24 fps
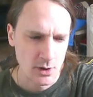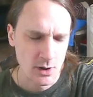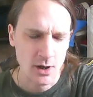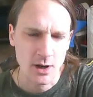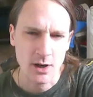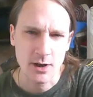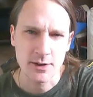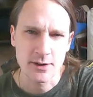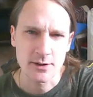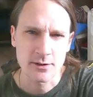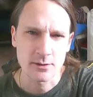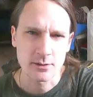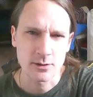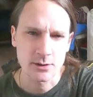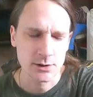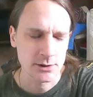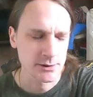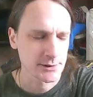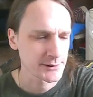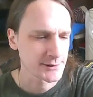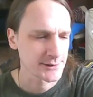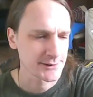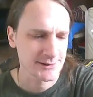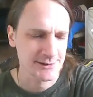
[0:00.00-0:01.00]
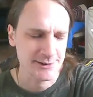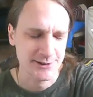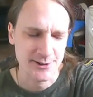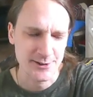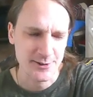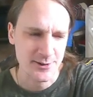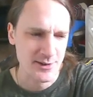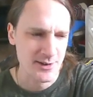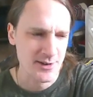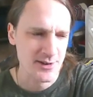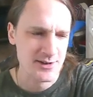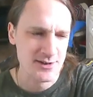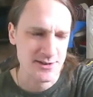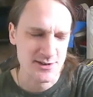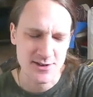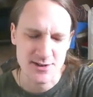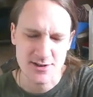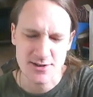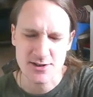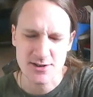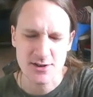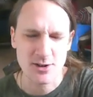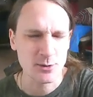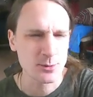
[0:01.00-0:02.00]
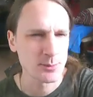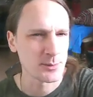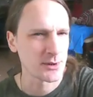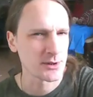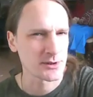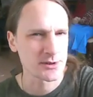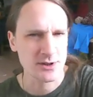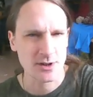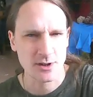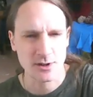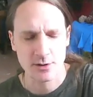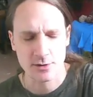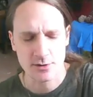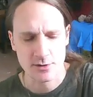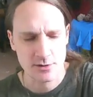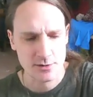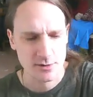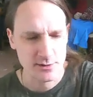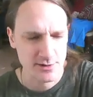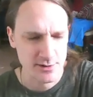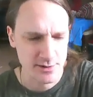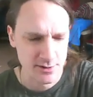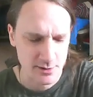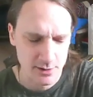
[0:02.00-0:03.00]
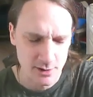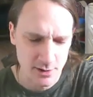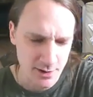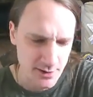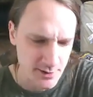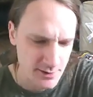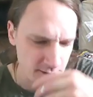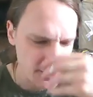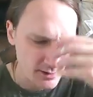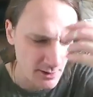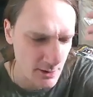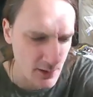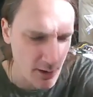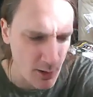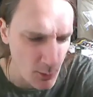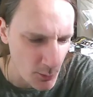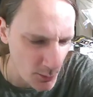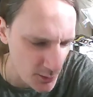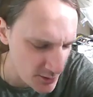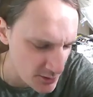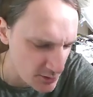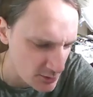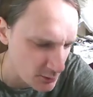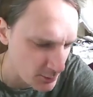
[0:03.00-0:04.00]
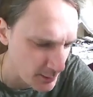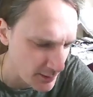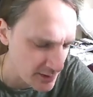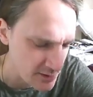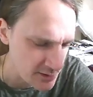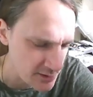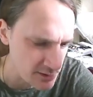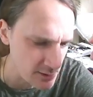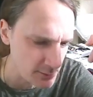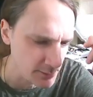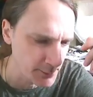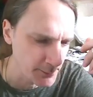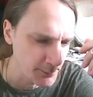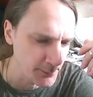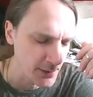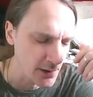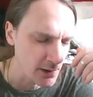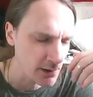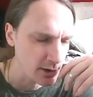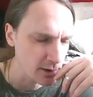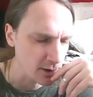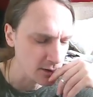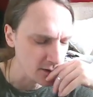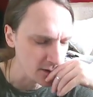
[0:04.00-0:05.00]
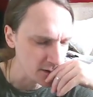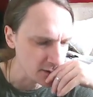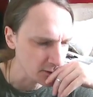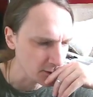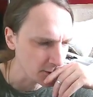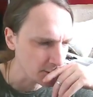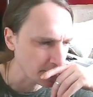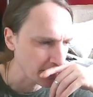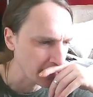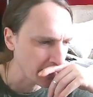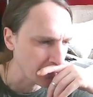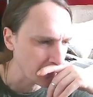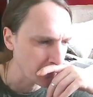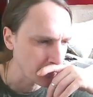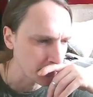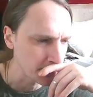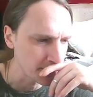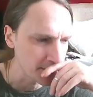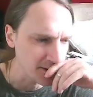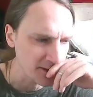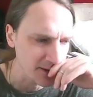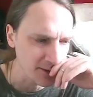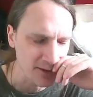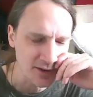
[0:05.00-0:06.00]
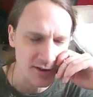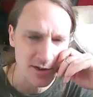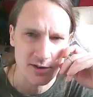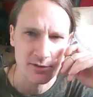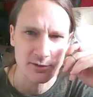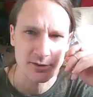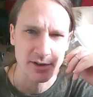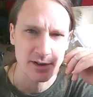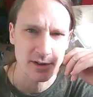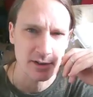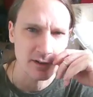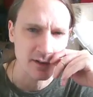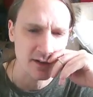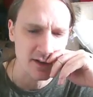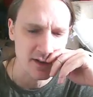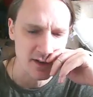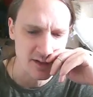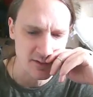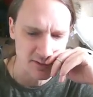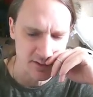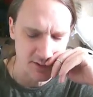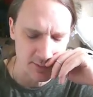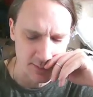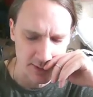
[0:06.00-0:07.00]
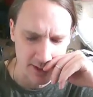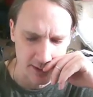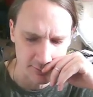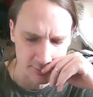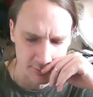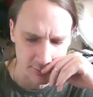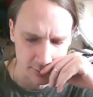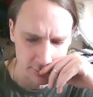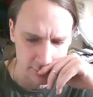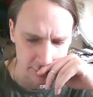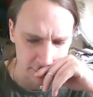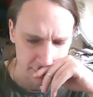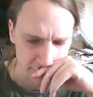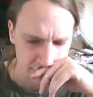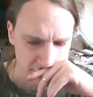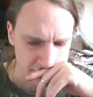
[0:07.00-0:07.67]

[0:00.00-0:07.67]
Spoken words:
I'm, there's so much I can't. I want to talk about someone, but I can't talk about them. I don't feel really disrespectful.